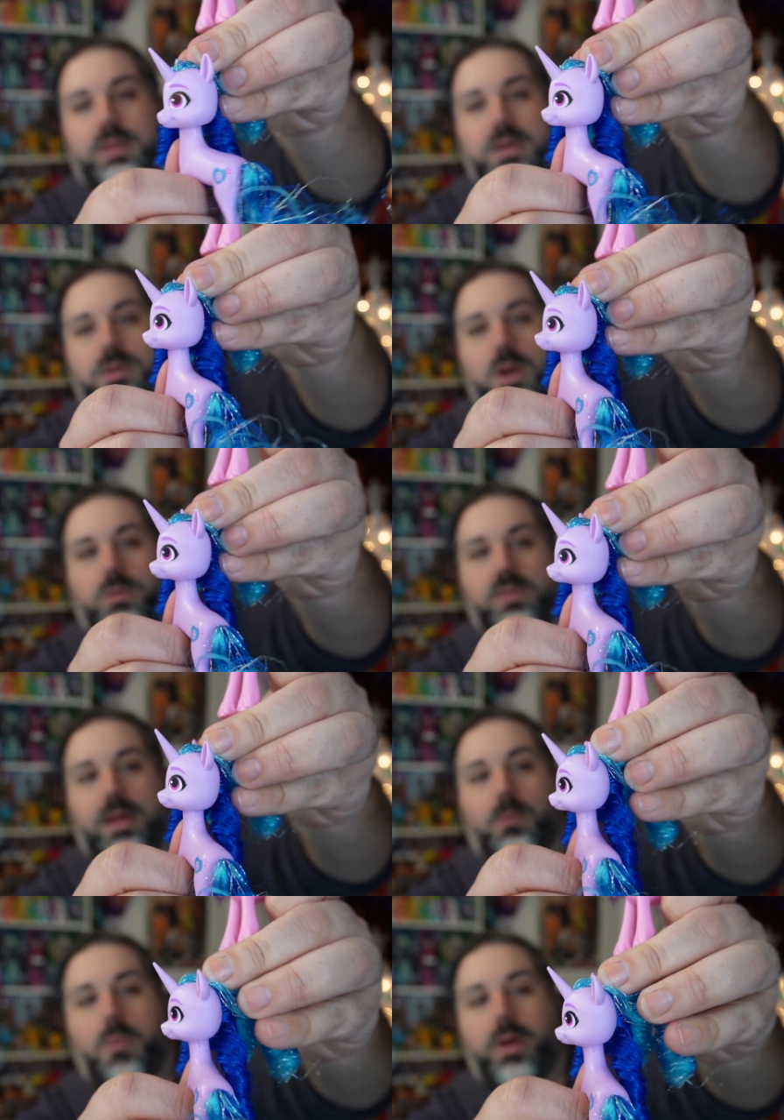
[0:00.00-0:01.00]
didn't notice
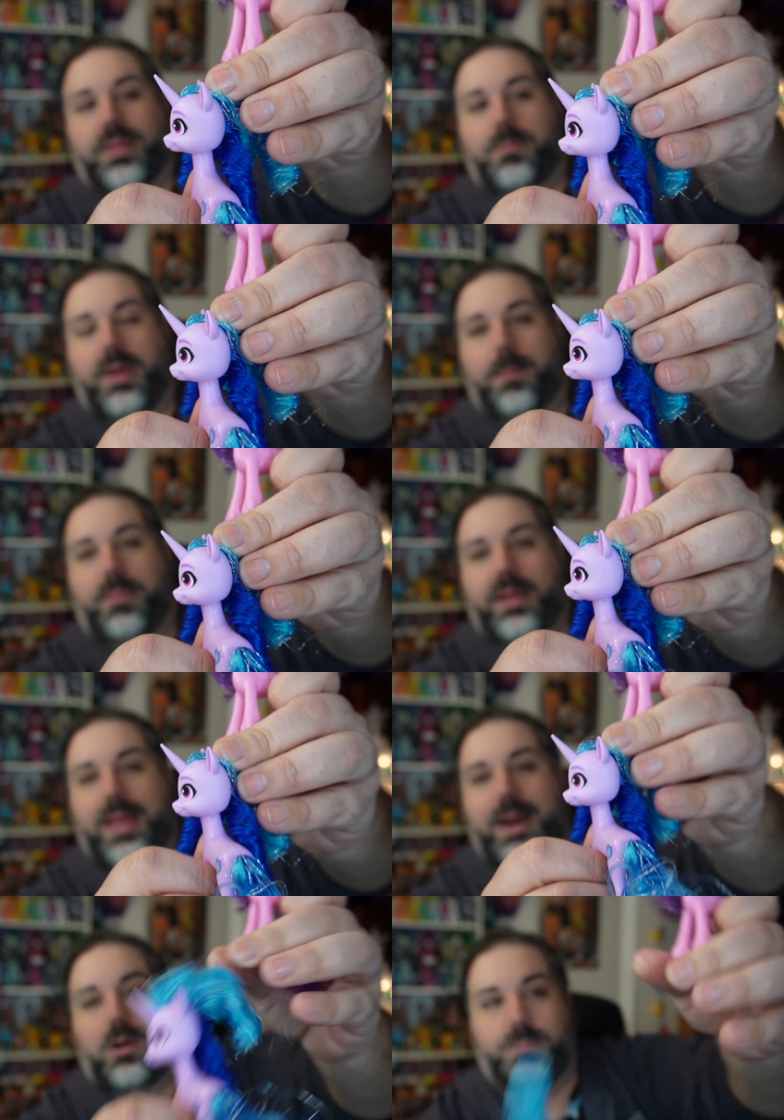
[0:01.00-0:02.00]
that or point pick
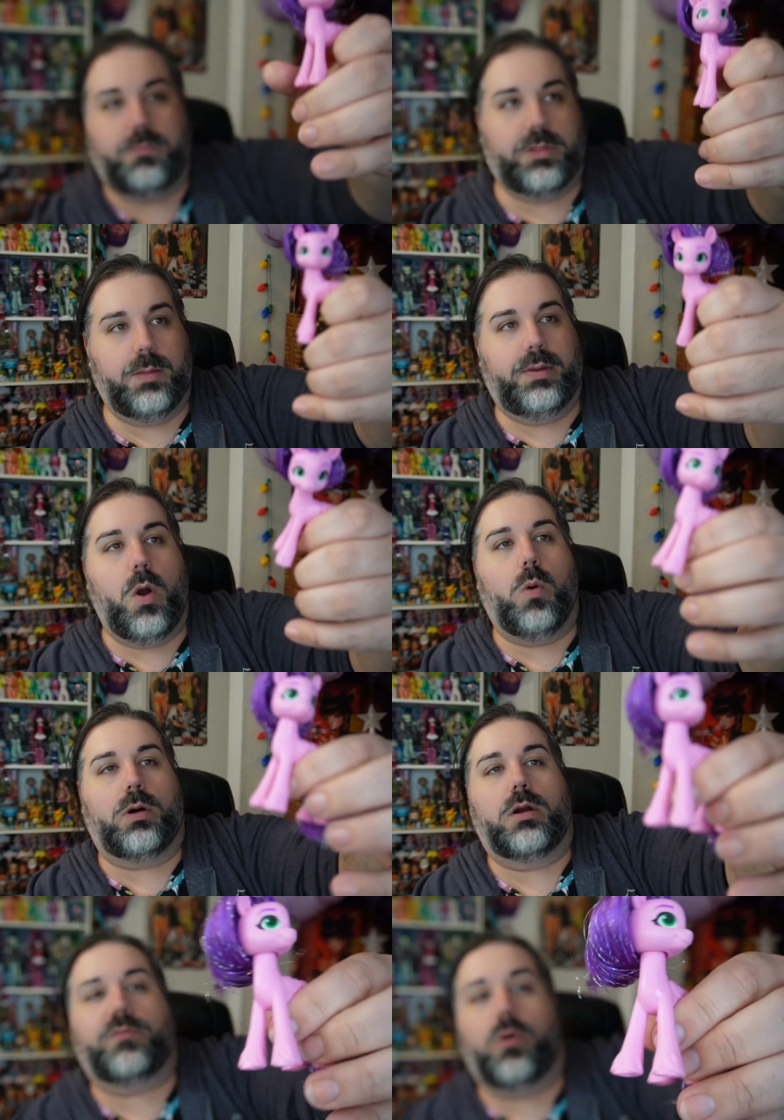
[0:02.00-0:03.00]
that out with the big
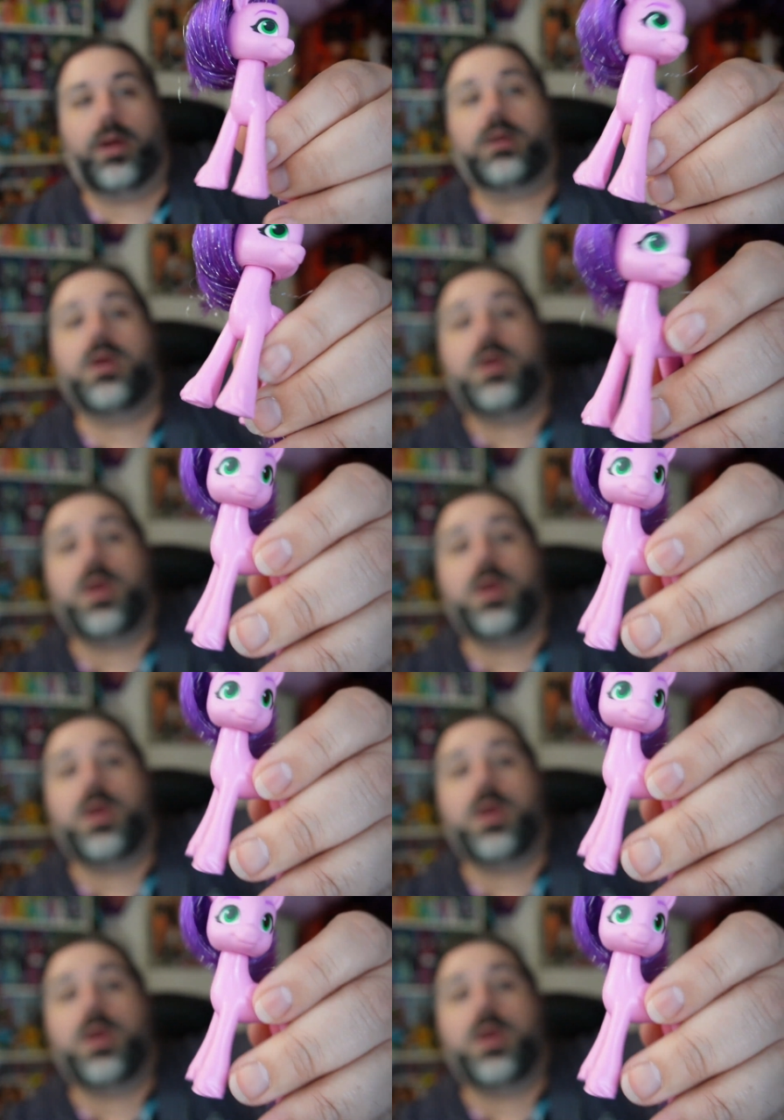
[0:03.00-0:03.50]
horn on her forehead.